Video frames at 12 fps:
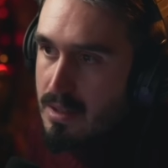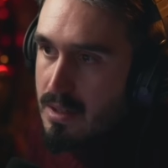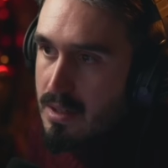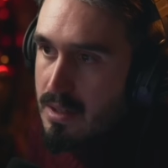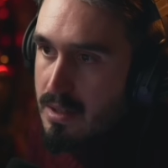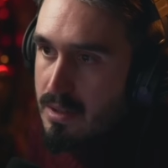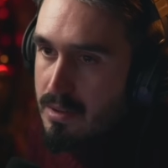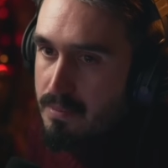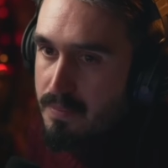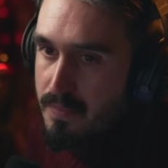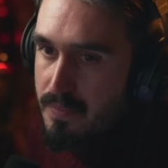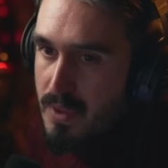
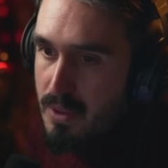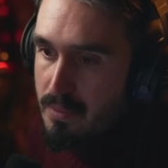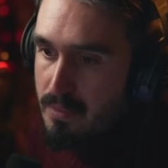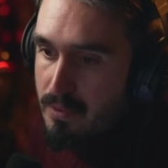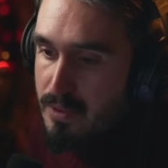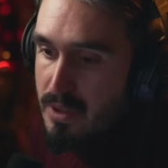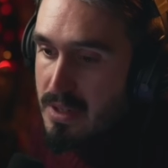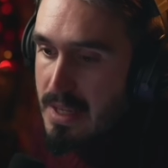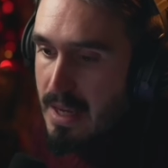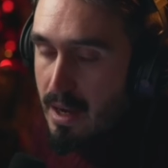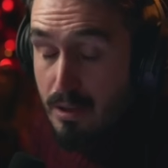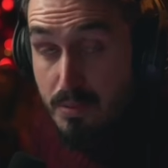from
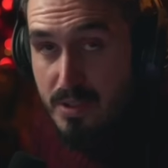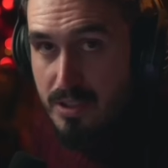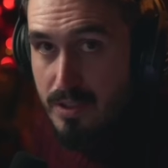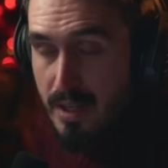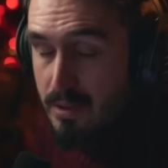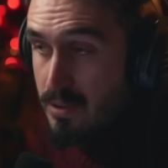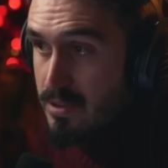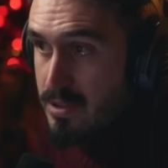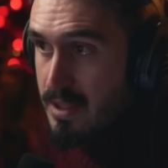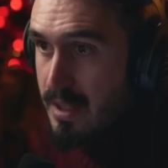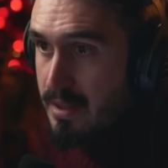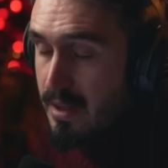the output track
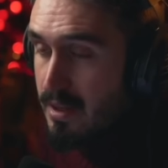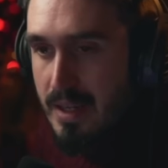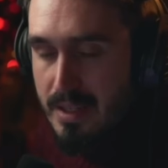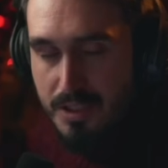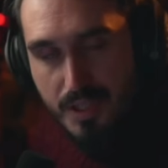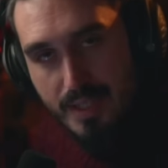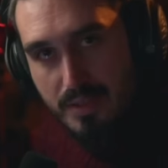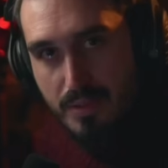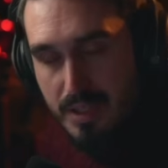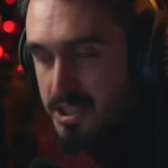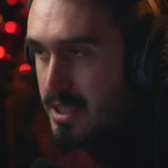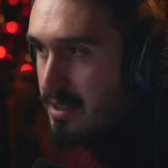altogether and try to
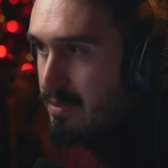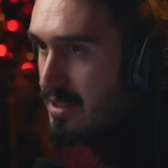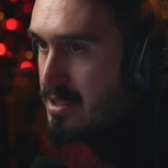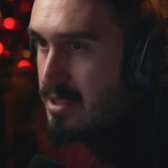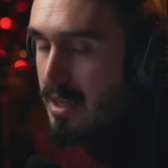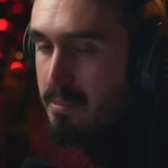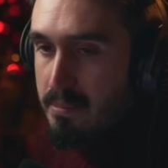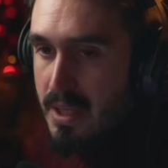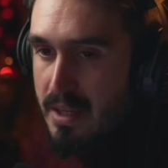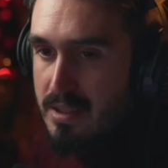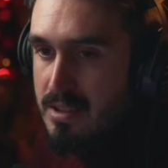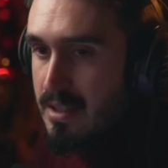achieve the same
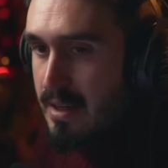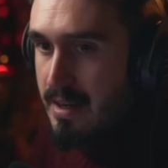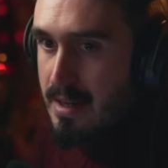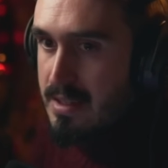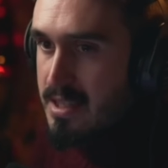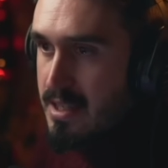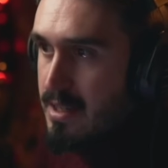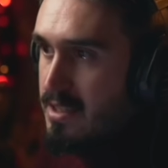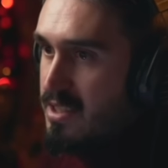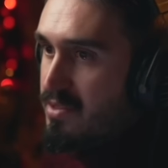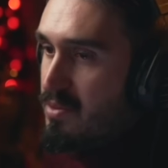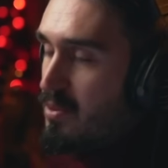mix in an
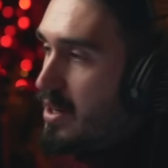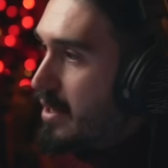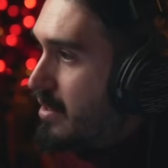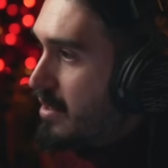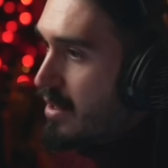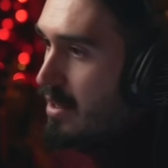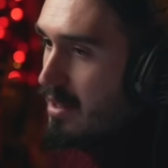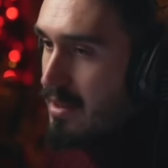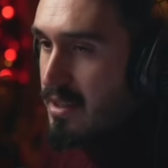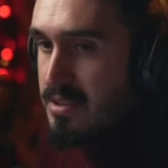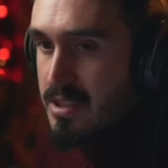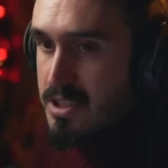alternative way.
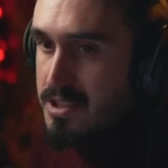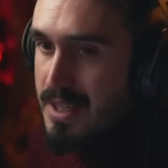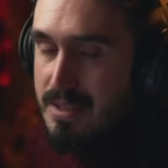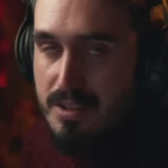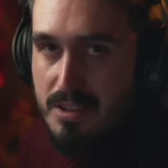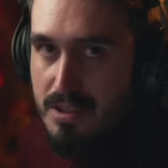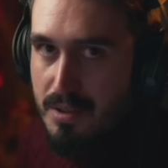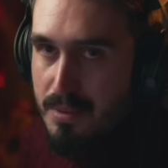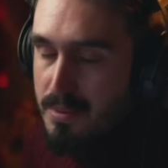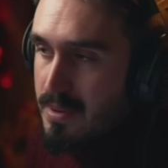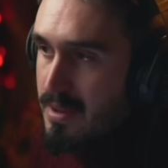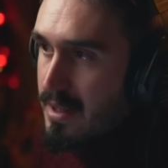This is just
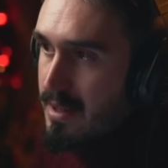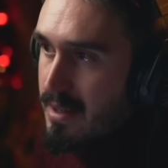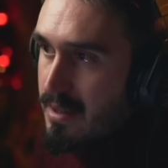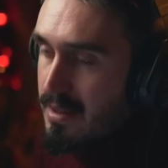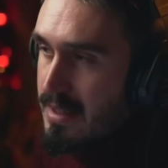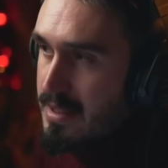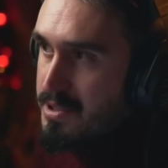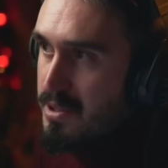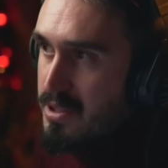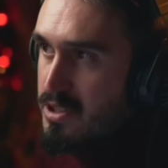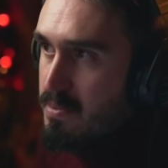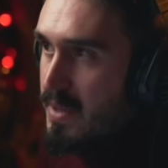so that it's
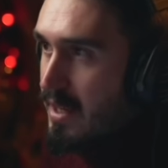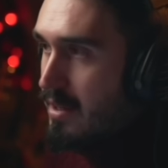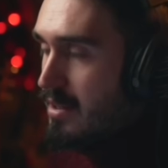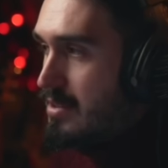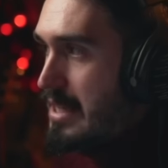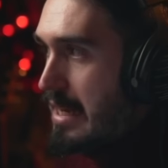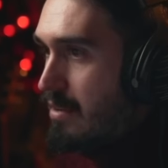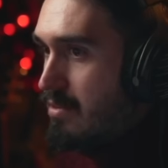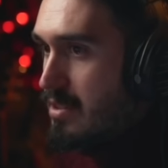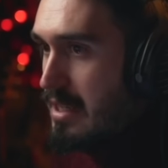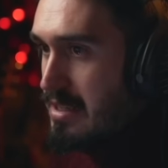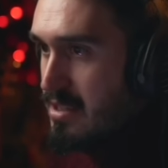going to make
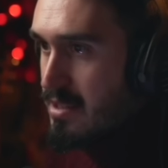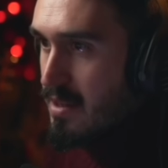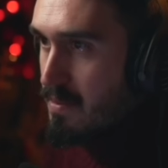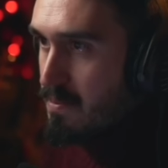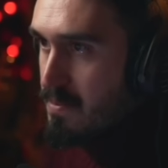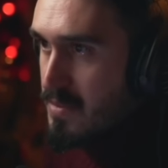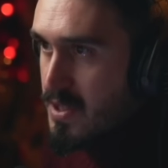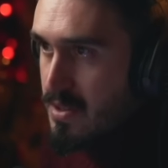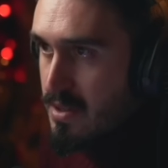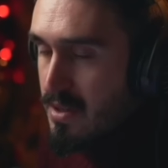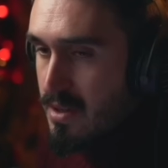delivering stems